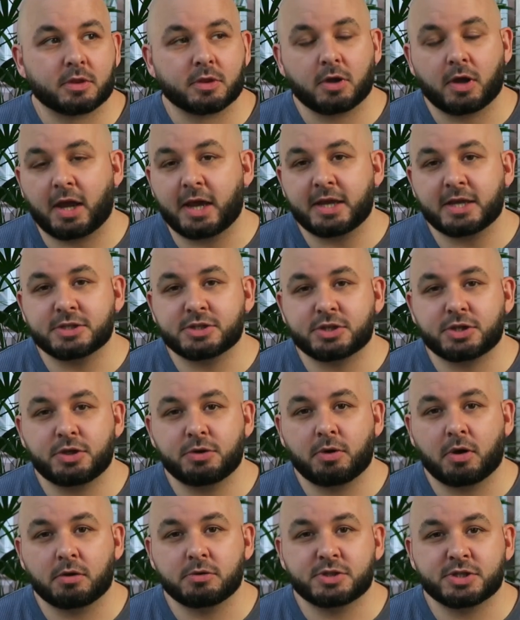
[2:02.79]

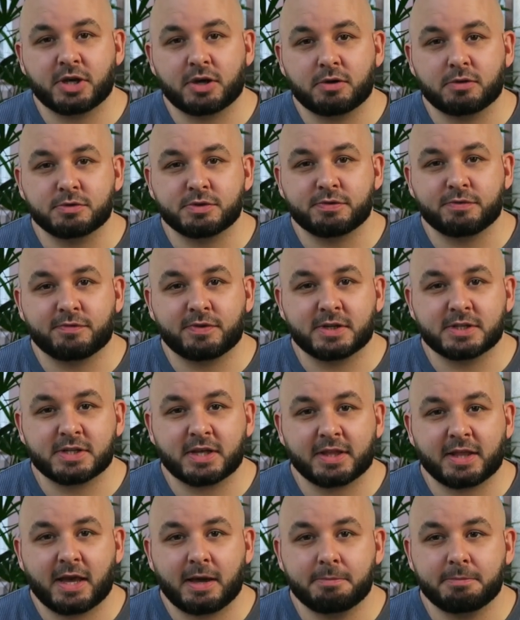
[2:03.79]
ASQ hotels and things
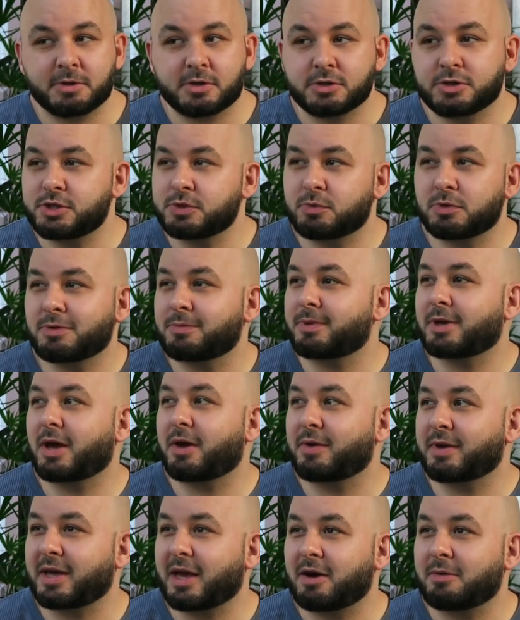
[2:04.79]
like that, because you wouldn't be
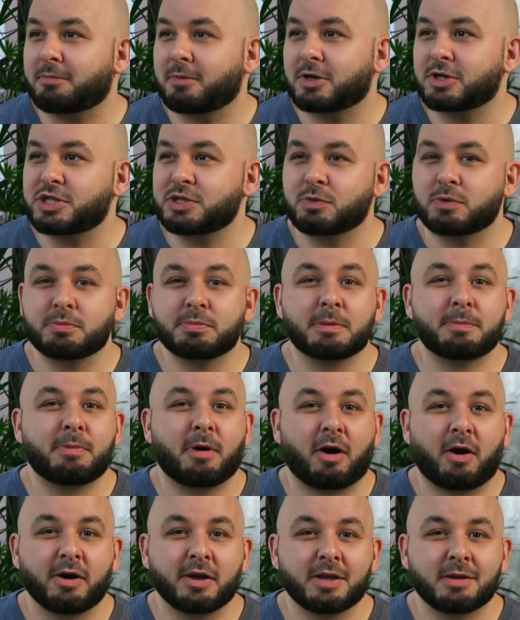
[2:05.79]
going out much, you wouldn't be
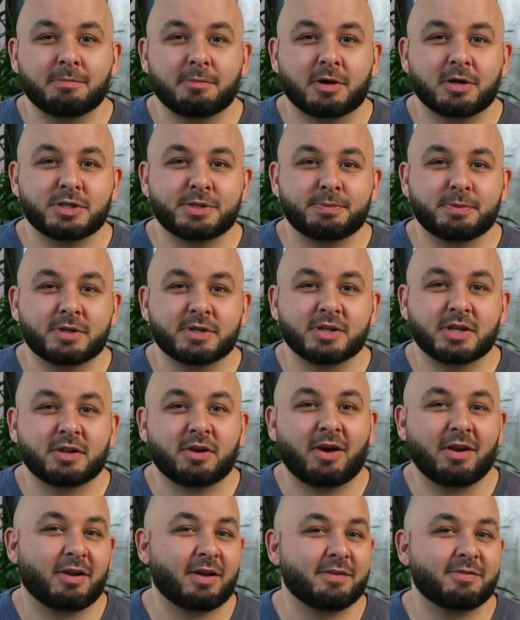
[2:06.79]
partying much because the
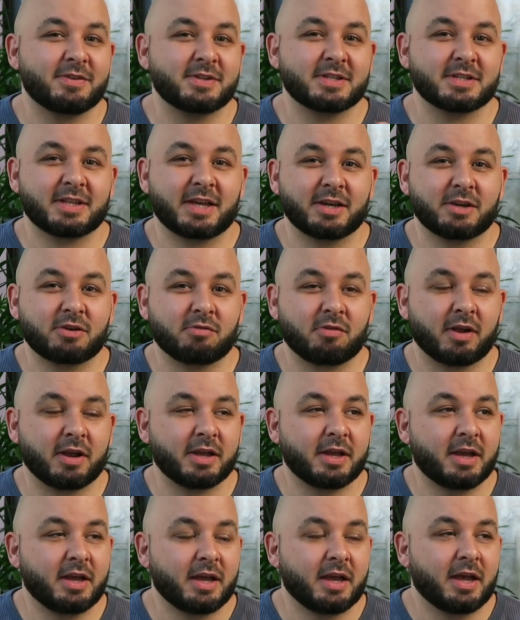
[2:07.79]
nightlife isn't that great.